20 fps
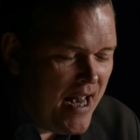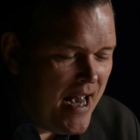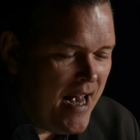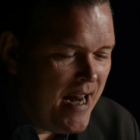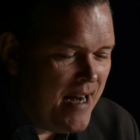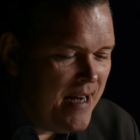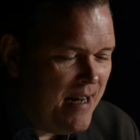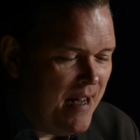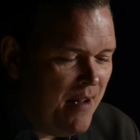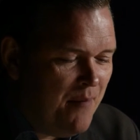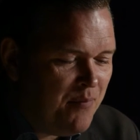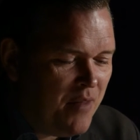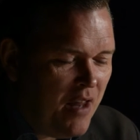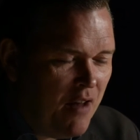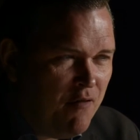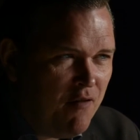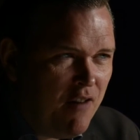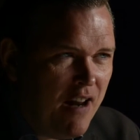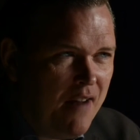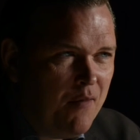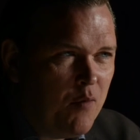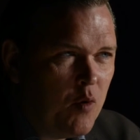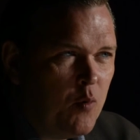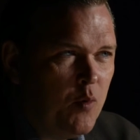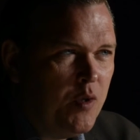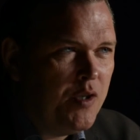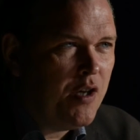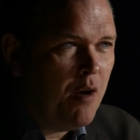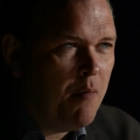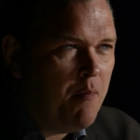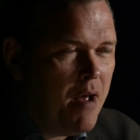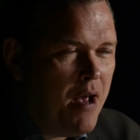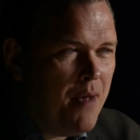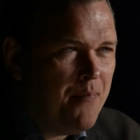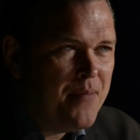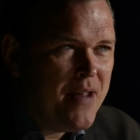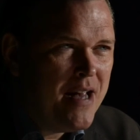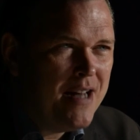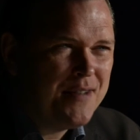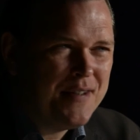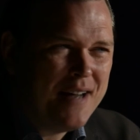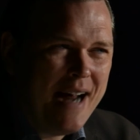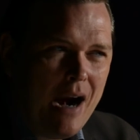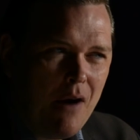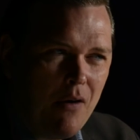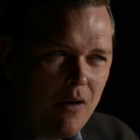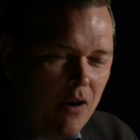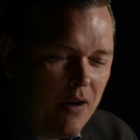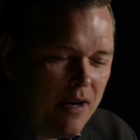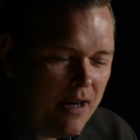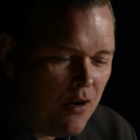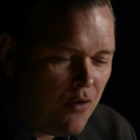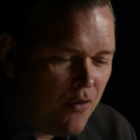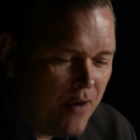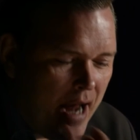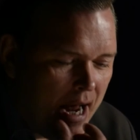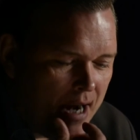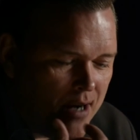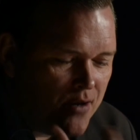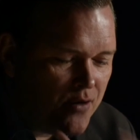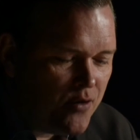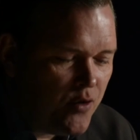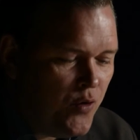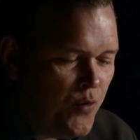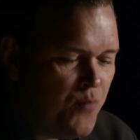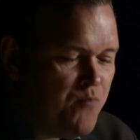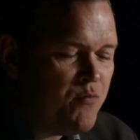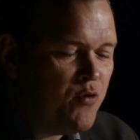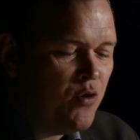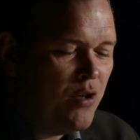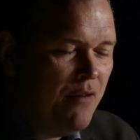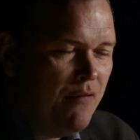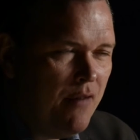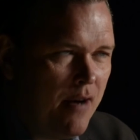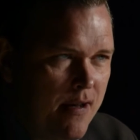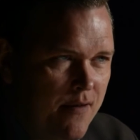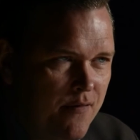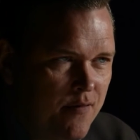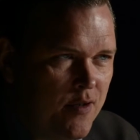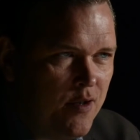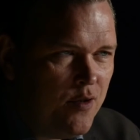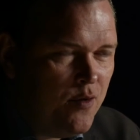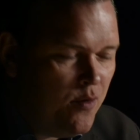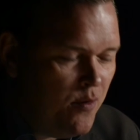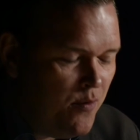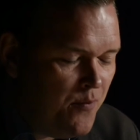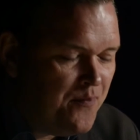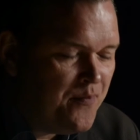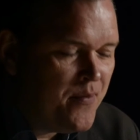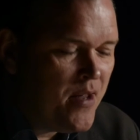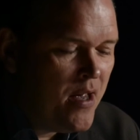and flavored with some tarragon and coriander to give a lift to